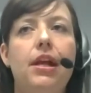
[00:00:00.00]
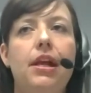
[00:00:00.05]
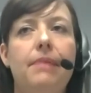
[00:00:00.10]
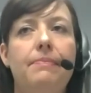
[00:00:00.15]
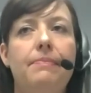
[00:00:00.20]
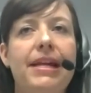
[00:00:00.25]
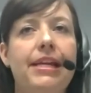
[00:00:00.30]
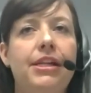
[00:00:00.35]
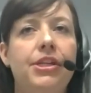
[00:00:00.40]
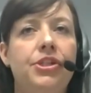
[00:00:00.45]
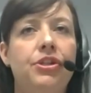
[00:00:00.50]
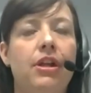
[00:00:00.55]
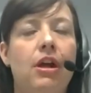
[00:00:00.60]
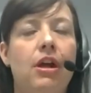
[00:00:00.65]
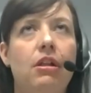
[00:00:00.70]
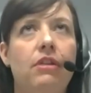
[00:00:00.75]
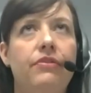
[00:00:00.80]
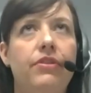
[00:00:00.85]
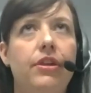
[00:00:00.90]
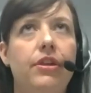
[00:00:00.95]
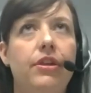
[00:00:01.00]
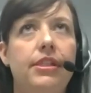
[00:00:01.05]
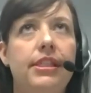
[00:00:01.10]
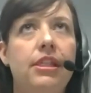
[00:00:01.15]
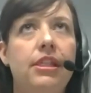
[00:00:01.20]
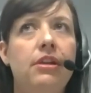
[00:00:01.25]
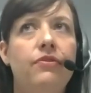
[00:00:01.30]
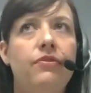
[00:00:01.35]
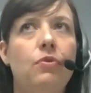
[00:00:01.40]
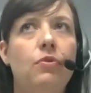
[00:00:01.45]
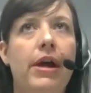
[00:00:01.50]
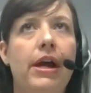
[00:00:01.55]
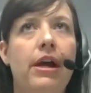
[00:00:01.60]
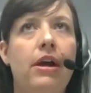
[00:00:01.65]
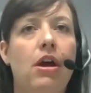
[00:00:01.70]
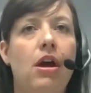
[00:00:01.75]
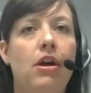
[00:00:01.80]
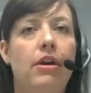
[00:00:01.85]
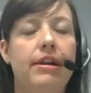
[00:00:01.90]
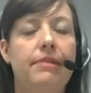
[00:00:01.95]
making sure that all of the silverware
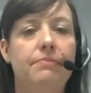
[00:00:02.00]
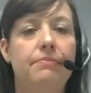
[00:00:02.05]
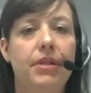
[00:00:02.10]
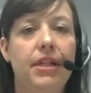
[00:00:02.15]
are in